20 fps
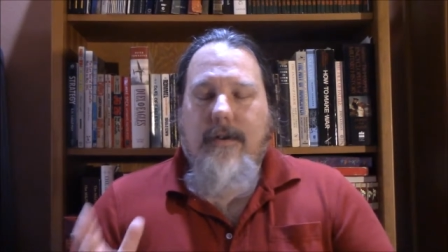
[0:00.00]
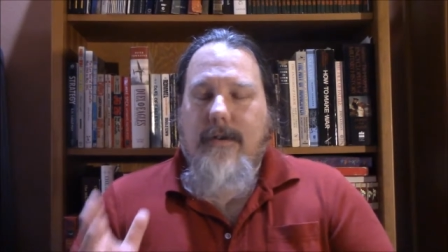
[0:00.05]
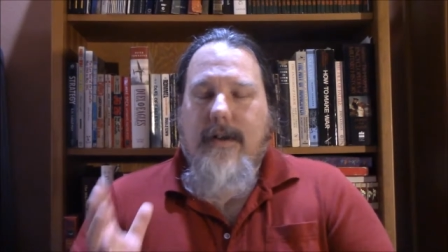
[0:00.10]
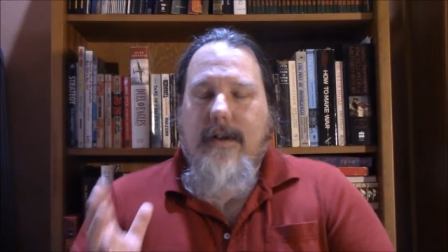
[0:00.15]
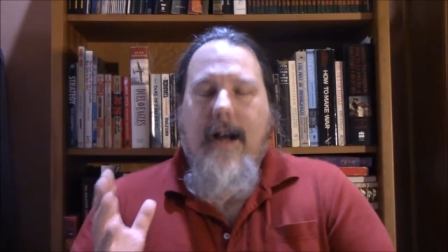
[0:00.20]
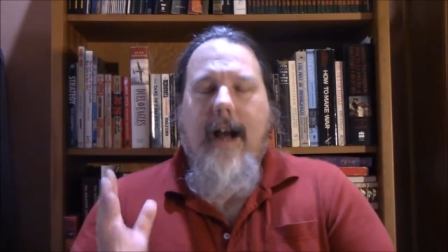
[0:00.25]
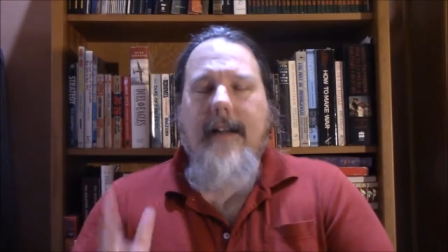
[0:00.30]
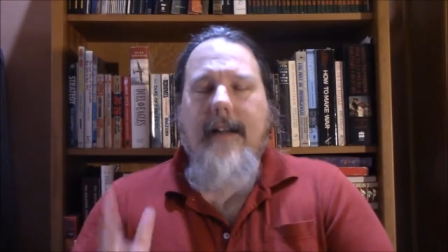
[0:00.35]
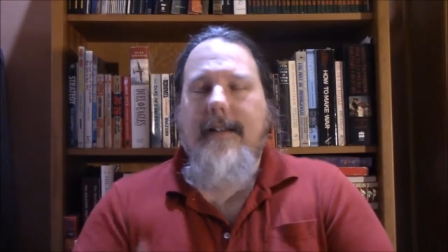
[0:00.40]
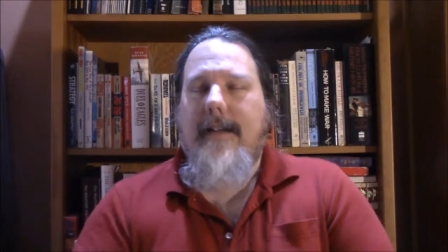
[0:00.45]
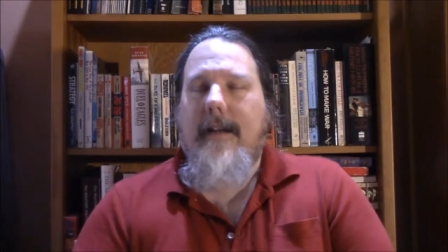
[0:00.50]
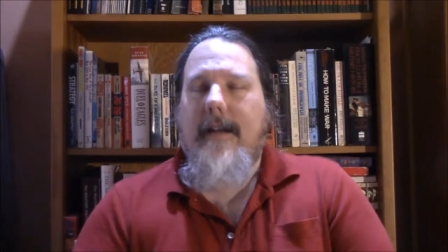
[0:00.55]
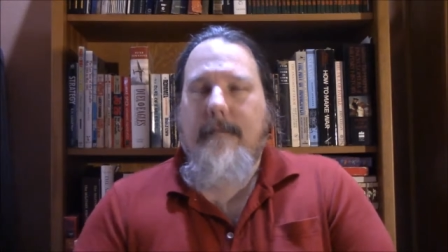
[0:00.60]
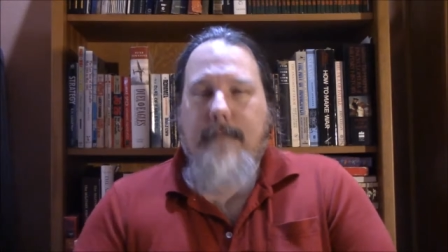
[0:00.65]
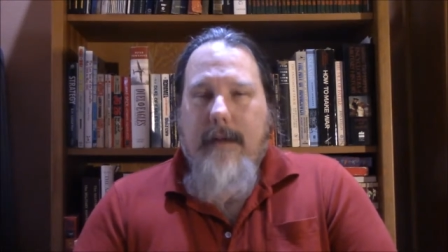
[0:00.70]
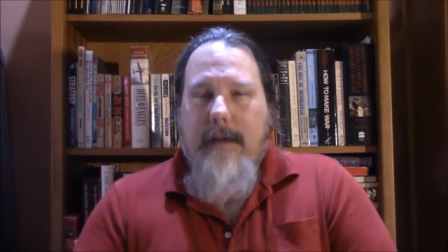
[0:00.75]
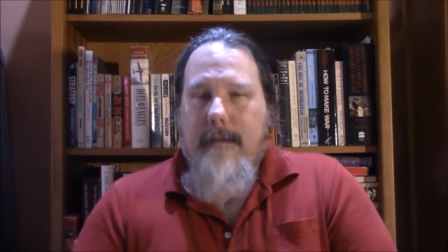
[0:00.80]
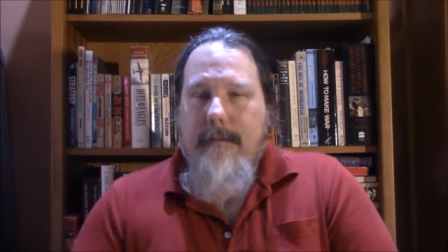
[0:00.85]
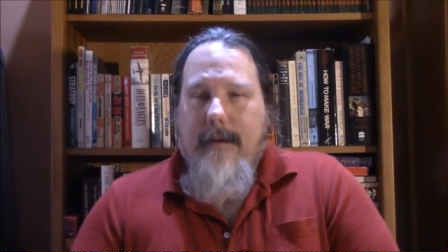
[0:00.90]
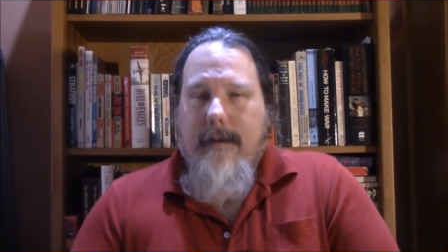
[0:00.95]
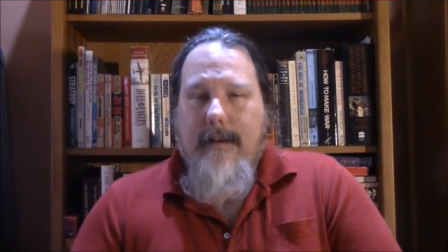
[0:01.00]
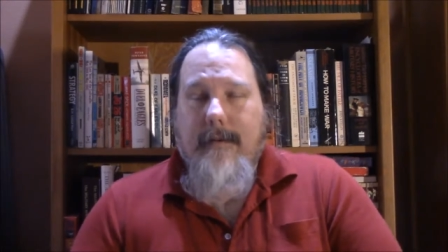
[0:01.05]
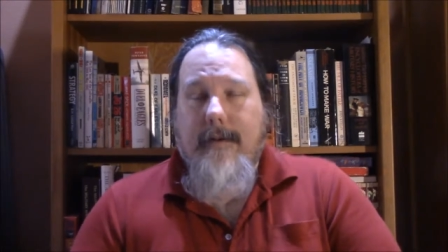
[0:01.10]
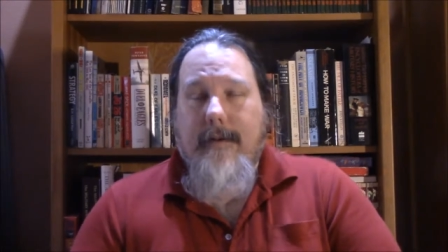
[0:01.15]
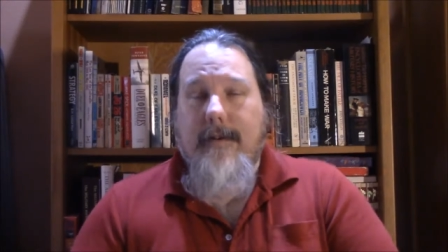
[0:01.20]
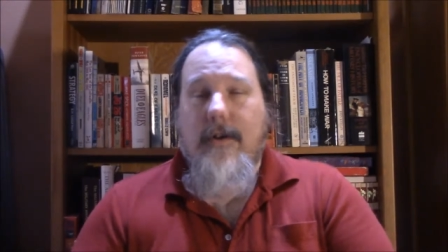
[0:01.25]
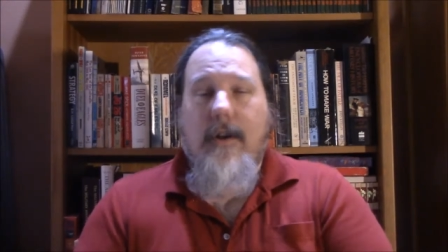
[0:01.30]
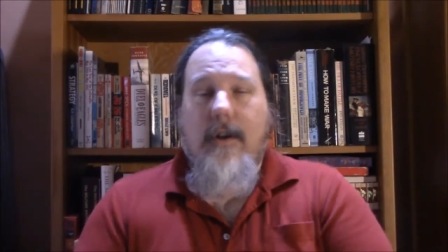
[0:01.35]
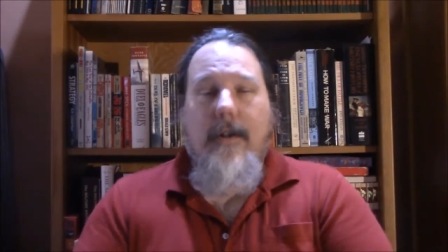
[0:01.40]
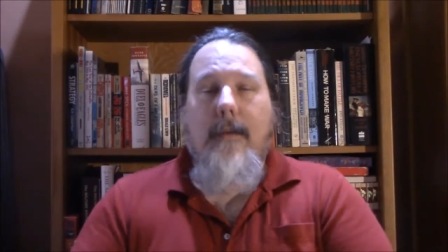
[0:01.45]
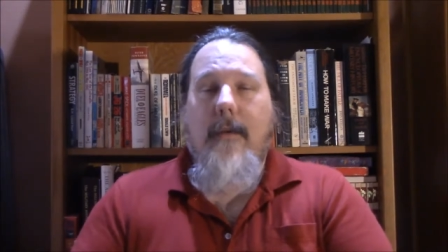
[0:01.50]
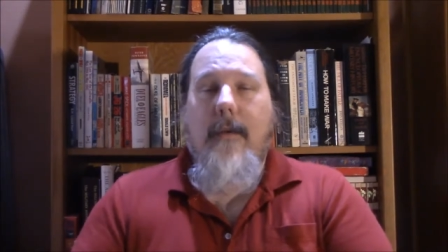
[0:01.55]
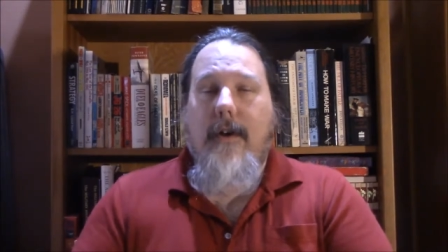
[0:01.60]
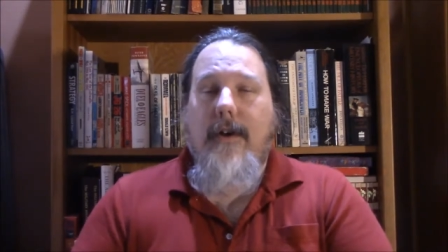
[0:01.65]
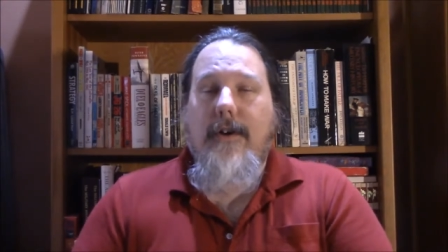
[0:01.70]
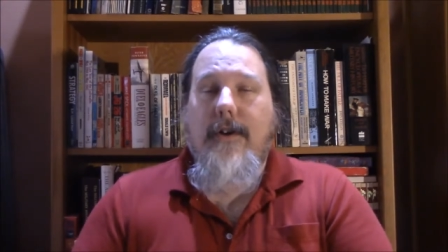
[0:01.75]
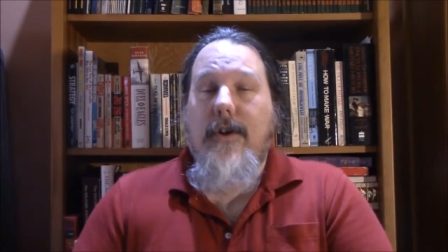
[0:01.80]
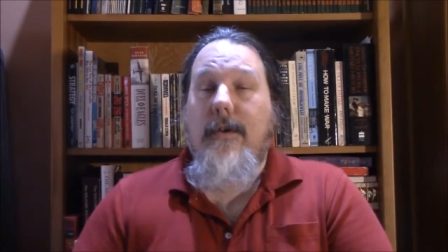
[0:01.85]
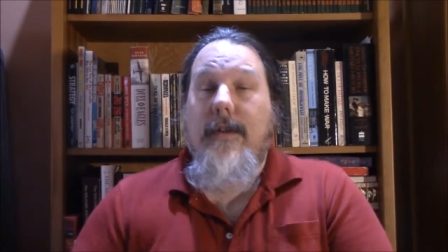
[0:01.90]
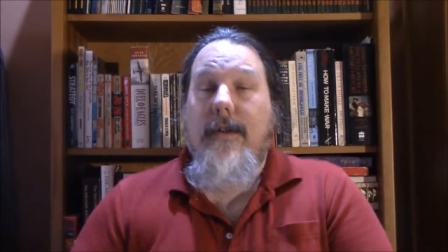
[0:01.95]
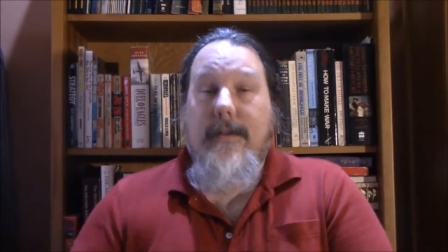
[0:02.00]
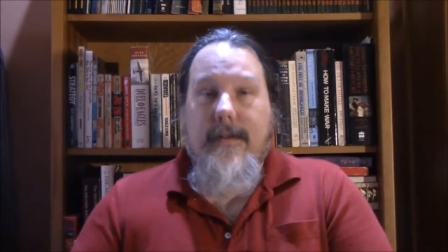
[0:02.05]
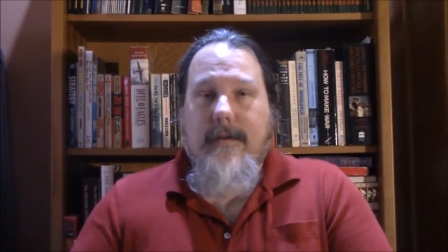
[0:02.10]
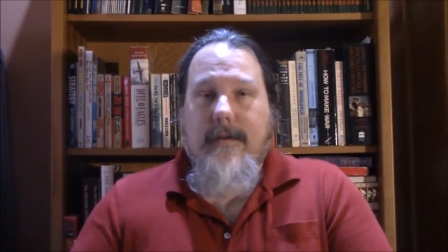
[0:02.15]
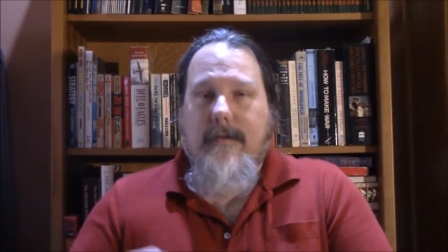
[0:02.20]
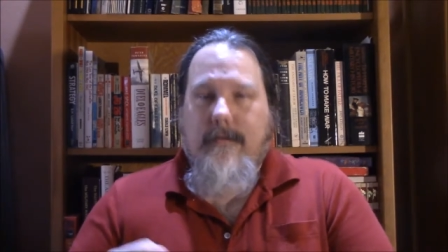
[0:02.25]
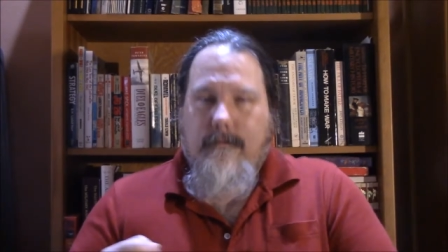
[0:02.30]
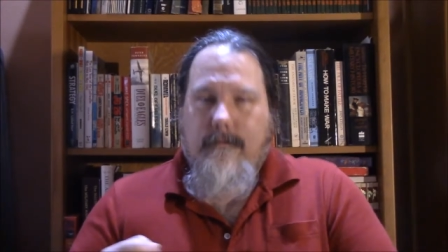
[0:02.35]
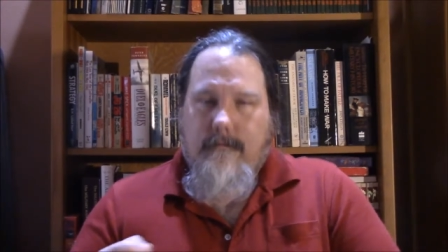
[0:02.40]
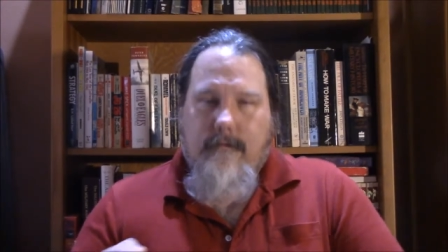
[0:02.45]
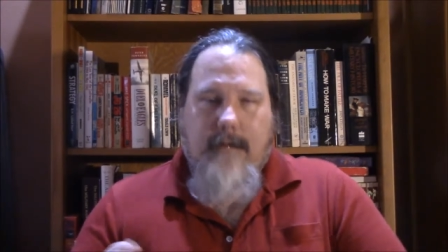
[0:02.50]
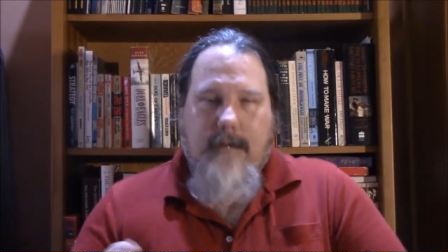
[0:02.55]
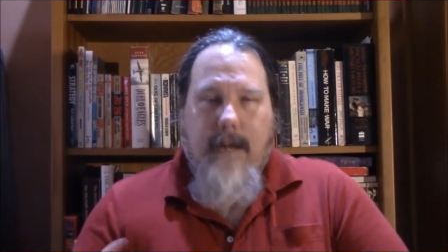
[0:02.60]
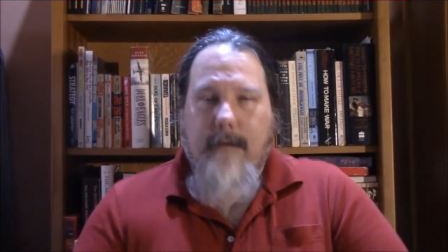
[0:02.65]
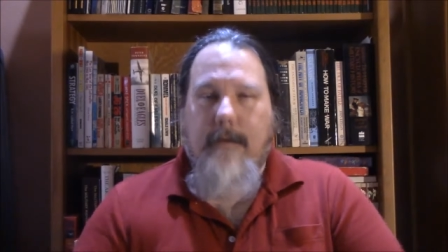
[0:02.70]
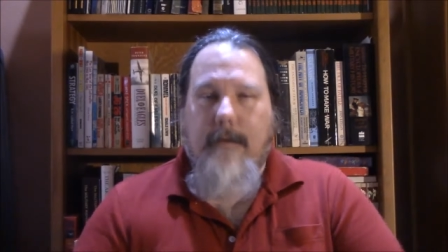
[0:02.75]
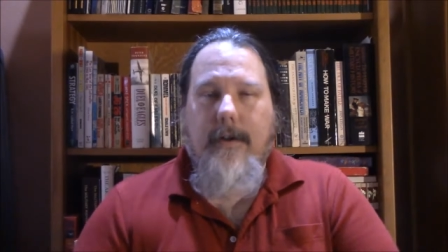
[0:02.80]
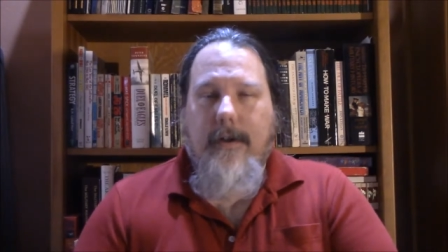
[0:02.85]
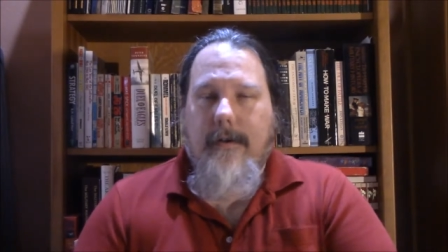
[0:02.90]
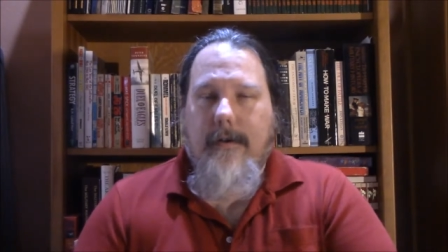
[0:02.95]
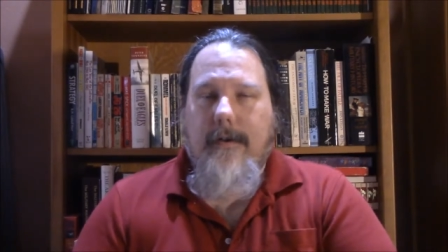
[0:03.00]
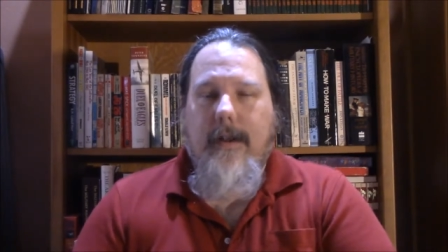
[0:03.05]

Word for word: constantly get beat by them because all they want to do is table you.